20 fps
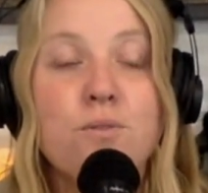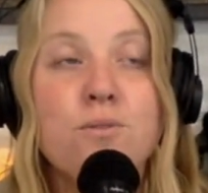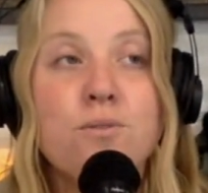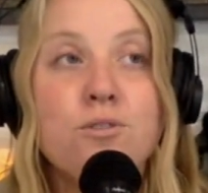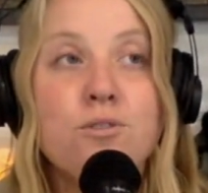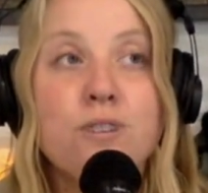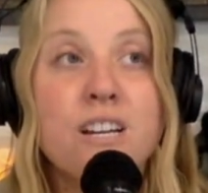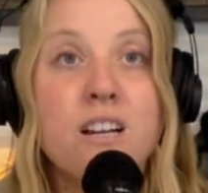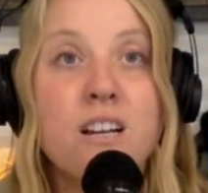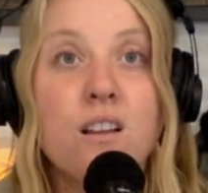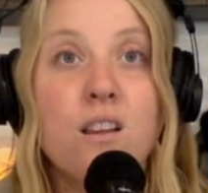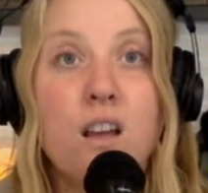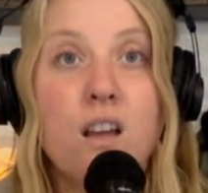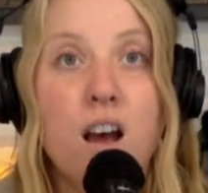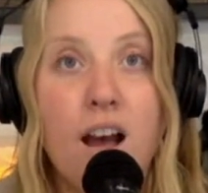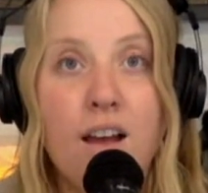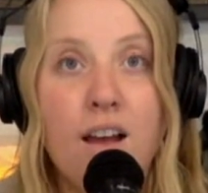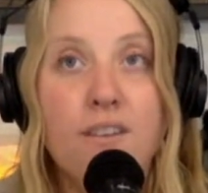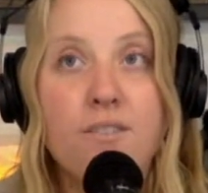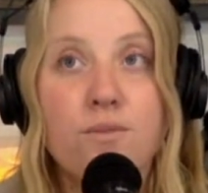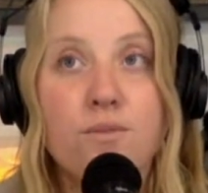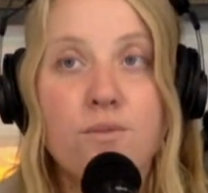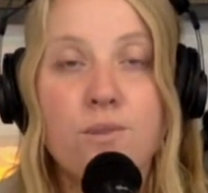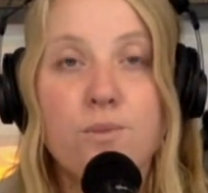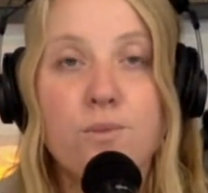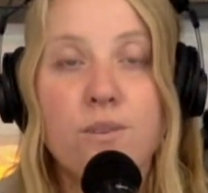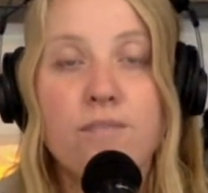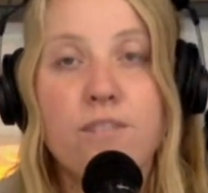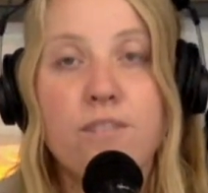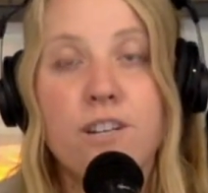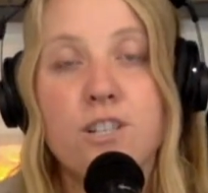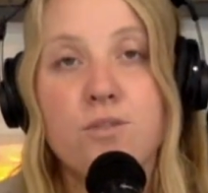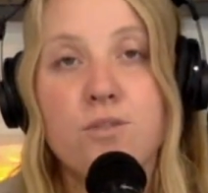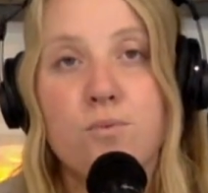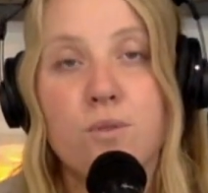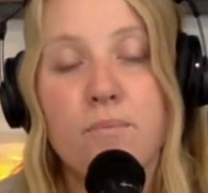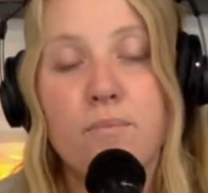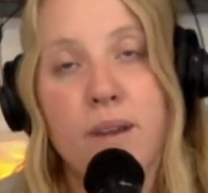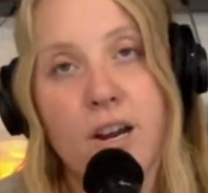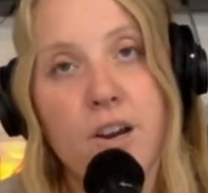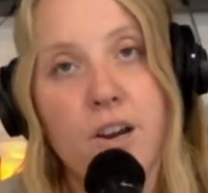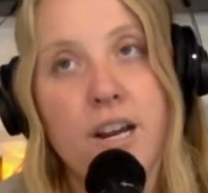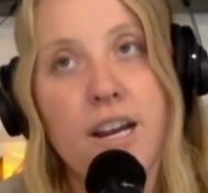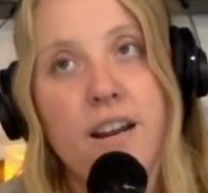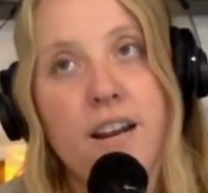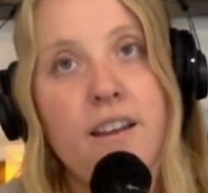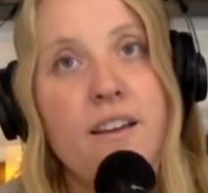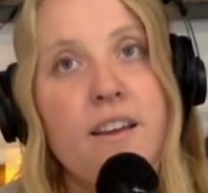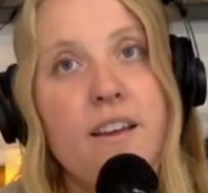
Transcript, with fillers: drink a lot when we first were married.